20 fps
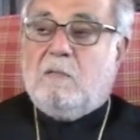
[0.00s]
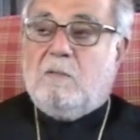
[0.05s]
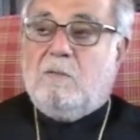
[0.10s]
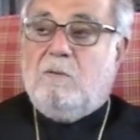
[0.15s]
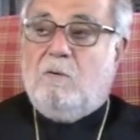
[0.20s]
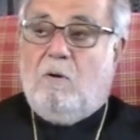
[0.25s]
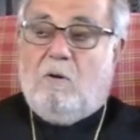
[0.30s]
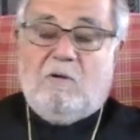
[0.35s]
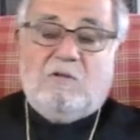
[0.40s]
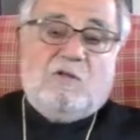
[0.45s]

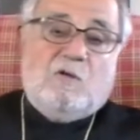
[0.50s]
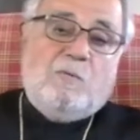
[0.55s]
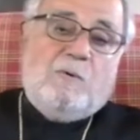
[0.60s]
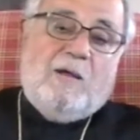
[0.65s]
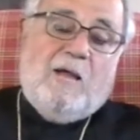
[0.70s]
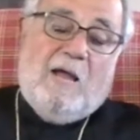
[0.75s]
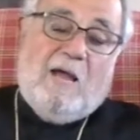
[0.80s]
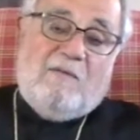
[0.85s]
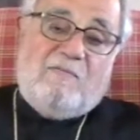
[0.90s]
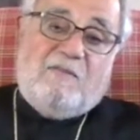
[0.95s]
Nor do
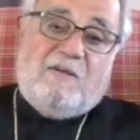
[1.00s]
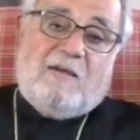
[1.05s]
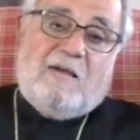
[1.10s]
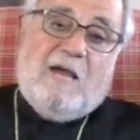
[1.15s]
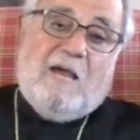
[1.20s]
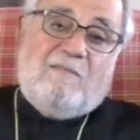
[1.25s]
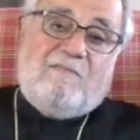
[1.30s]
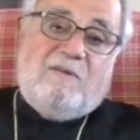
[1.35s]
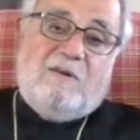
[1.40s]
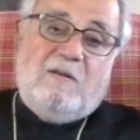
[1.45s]
we have the
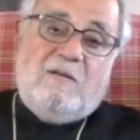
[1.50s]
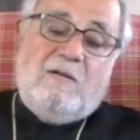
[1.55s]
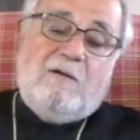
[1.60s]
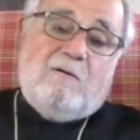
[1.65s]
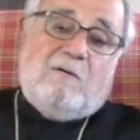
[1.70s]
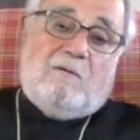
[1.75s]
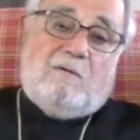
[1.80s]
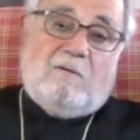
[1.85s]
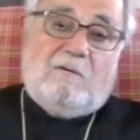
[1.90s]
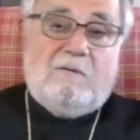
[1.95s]

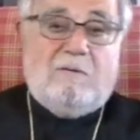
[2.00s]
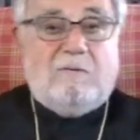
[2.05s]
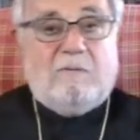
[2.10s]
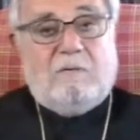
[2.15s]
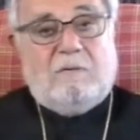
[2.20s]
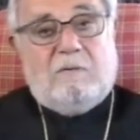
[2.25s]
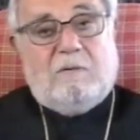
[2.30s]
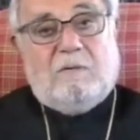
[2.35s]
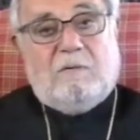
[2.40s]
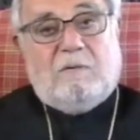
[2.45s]
cavalier
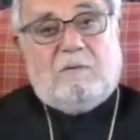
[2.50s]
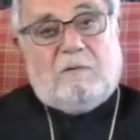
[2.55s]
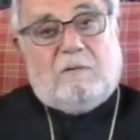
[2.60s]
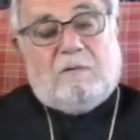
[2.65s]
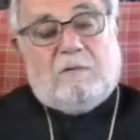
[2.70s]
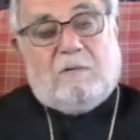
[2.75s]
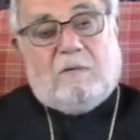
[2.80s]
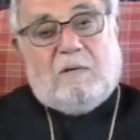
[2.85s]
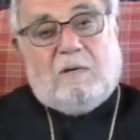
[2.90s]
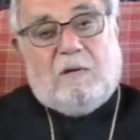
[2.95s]

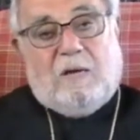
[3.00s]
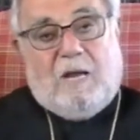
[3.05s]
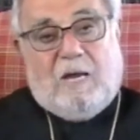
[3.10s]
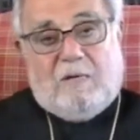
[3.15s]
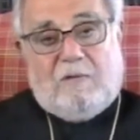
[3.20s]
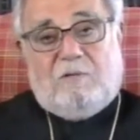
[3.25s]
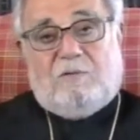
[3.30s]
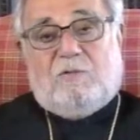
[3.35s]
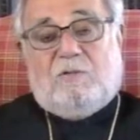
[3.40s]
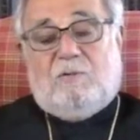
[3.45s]

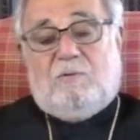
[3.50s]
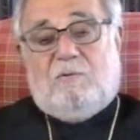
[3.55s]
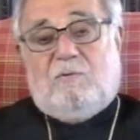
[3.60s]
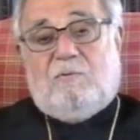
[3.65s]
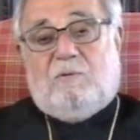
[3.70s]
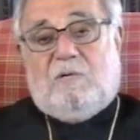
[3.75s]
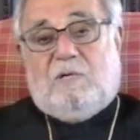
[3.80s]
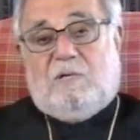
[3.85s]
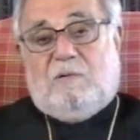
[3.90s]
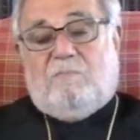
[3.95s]

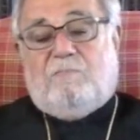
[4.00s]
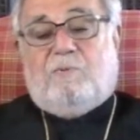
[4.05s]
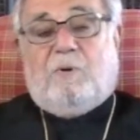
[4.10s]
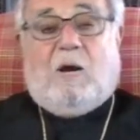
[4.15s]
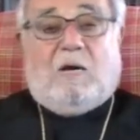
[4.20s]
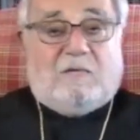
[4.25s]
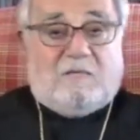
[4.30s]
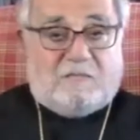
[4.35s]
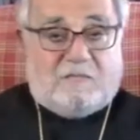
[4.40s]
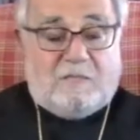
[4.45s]
attitude in
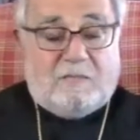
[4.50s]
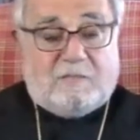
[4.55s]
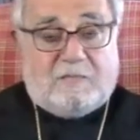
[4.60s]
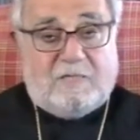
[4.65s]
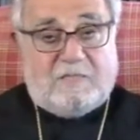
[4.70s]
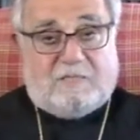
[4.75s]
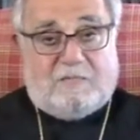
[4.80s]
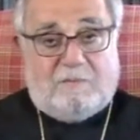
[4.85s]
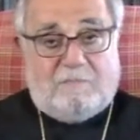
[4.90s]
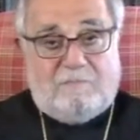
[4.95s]

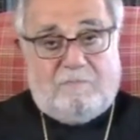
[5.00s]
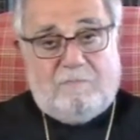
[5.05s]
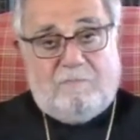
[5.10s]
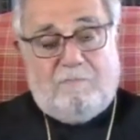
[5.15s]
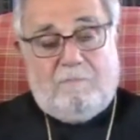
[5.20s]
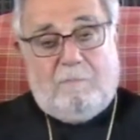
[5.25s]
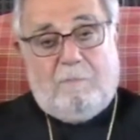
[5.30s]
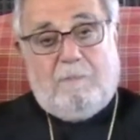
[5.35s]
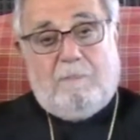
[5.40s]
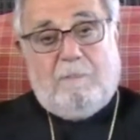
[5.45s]
Protestantism,
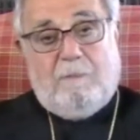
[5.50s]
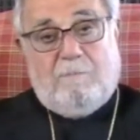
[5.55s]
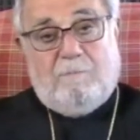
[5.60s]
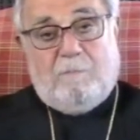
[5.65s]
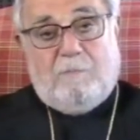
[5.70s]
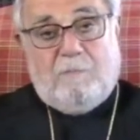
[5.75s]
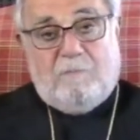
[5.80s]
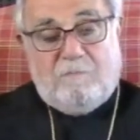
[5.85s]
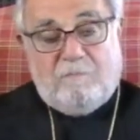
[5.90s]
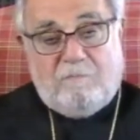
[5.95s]

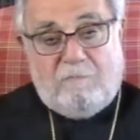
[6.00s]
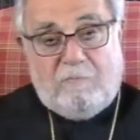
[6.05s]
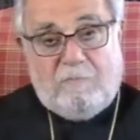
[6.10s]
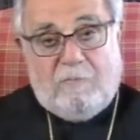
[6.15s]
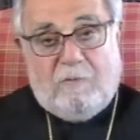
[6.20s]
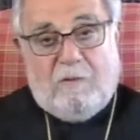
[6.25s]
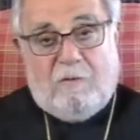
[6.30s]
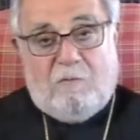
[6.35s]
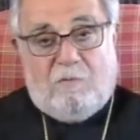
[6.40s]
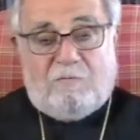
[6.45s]

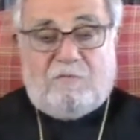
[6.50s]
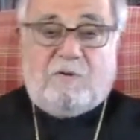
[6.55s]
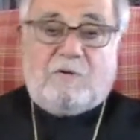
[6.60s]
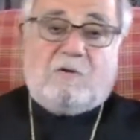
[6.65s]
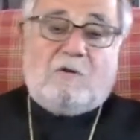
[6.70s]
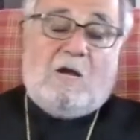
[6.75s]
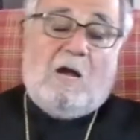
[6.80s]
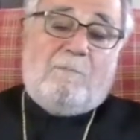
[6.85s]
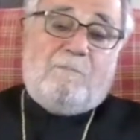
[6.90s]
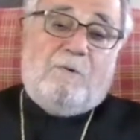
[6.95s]
where the
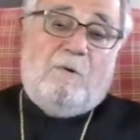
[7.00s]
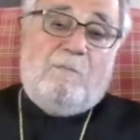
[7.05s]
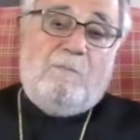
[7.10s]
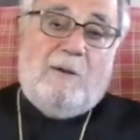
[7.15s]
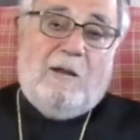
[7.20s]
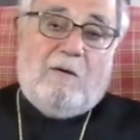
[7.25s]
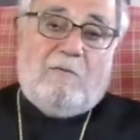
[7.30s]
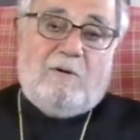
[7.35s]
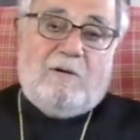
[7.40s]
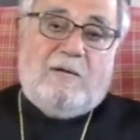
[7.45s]
couple
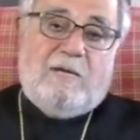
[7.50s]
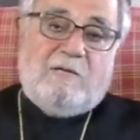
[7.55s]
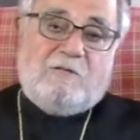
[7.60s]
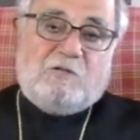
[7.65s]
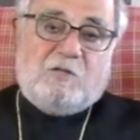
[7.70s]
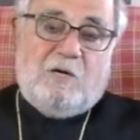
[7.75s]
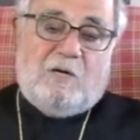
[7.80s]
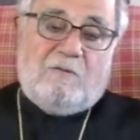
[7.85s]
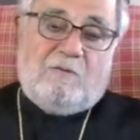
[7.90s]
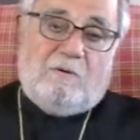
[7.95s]
marry
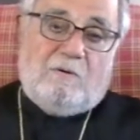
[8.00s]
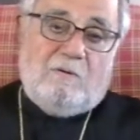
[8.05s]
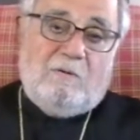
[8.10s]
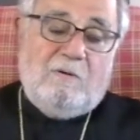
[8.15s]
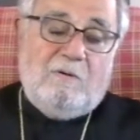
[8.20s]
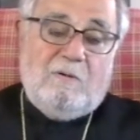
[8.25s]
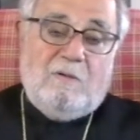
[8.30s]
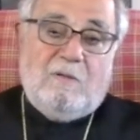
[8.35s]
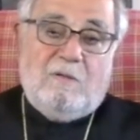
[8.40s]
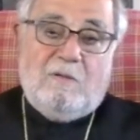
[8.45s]
each
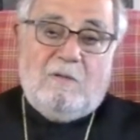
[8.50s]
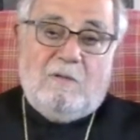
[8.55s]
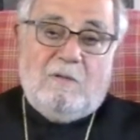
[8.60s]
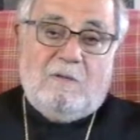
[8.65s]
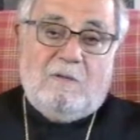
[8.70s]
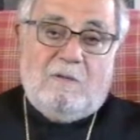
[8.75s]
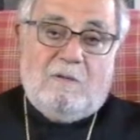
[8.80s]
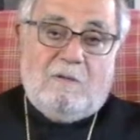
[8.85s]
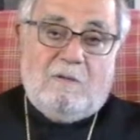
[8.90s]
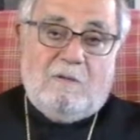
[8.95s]
other
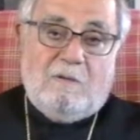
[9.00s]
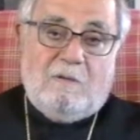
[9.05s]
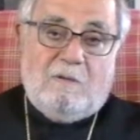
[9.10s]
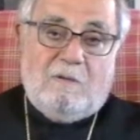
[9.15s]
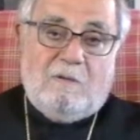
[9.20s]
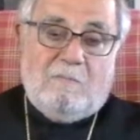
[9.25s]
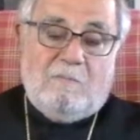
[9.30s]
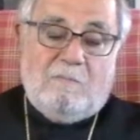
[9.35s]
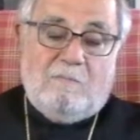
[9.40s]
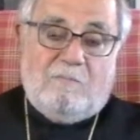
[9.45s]

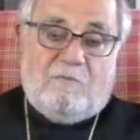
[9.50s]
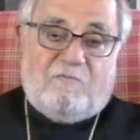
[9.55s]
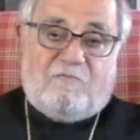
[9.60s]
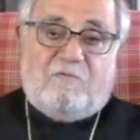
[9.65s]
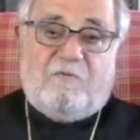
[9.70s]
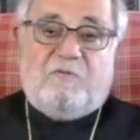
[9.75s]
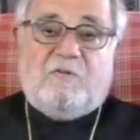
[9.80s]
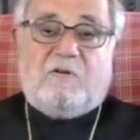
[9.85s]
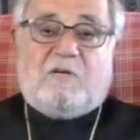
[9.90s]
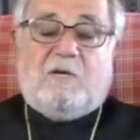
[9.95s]

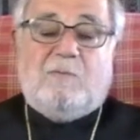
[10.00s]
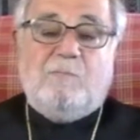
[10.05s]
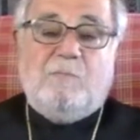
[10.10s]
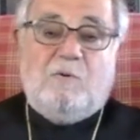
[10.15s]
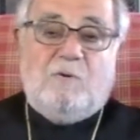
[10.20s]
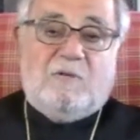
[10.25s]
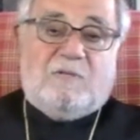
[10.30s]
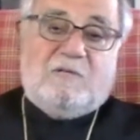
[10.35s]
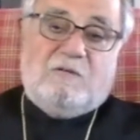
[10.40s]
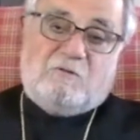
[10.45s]
before the
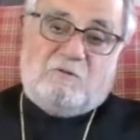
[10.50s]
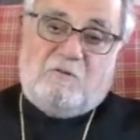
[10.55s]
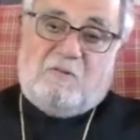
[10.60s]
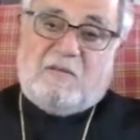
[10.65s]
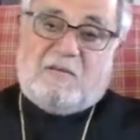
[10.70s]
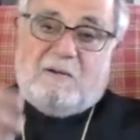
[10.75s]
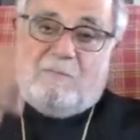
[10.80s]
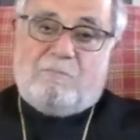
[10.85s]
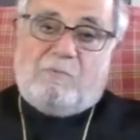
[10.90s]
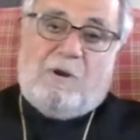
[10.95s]
community so
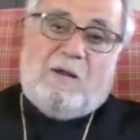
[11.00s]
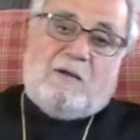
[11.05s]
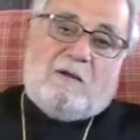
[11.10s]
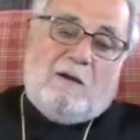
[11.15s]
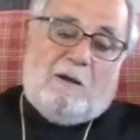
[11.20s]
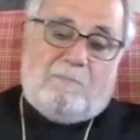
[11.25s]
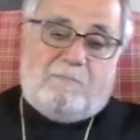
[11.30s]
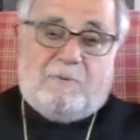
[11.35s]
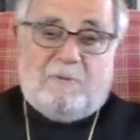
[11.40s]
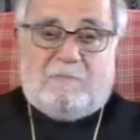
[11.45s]
they can break
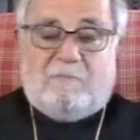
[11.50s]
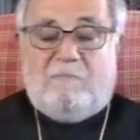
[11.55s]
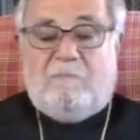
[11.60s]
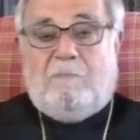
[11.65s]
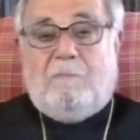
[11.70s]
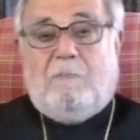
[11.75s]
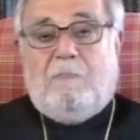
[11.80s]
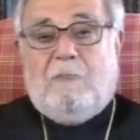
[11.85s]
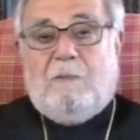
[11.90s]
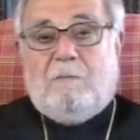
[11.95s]
up
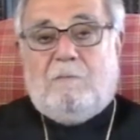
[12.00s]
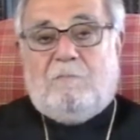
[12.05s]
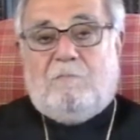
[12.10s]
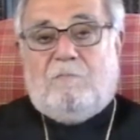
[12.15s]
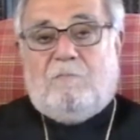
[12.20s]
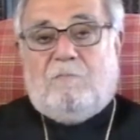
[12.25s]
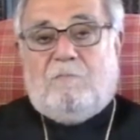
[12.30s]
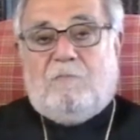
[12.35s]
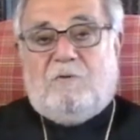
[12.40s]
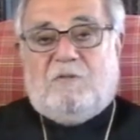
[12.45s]

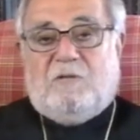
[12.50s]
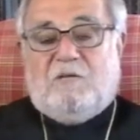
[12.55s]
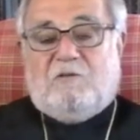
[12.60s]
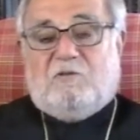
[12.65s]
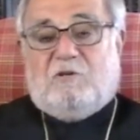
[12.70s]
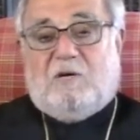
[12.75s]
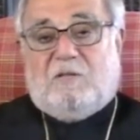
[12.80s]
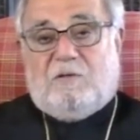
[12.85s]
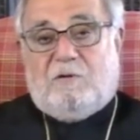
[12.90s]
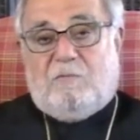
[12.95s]
with
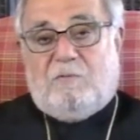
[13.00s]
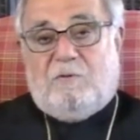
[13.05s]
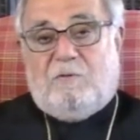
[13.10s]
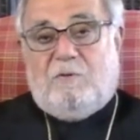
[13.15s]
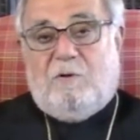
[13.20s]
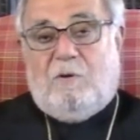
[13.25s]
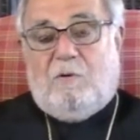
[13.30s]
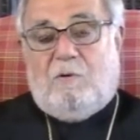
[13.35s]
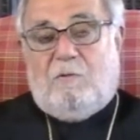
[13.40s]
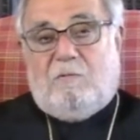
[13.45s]
each other
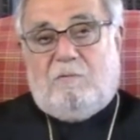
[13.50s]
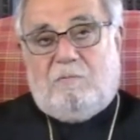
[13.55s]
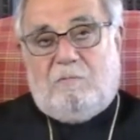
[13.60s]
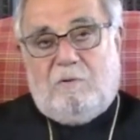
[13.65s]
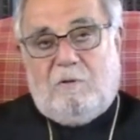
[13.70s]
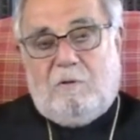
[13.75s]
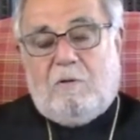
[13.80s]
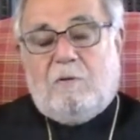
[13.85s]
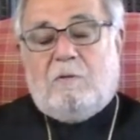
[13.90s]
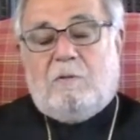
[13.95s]

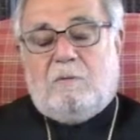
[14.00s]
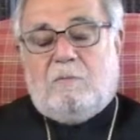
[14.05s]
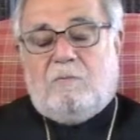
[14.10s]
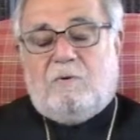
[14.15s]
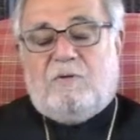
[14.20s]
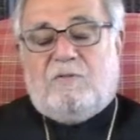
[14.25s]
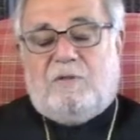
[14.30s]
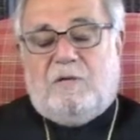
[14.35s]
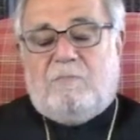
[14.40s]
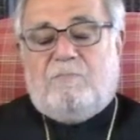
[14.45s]

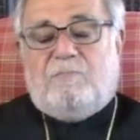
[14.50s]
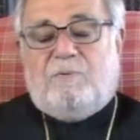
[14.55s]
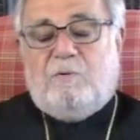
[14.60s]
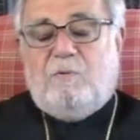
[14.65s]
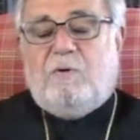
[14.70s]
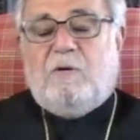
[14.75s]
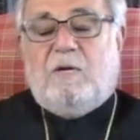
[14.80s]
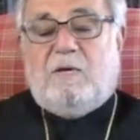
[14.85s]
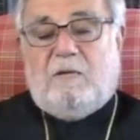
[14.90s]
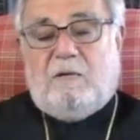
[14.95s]
with
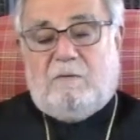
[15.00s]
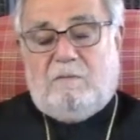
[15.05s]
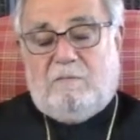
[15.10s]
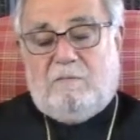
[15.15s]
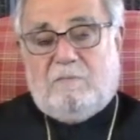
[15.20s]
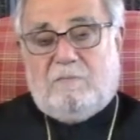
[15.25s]
impunity.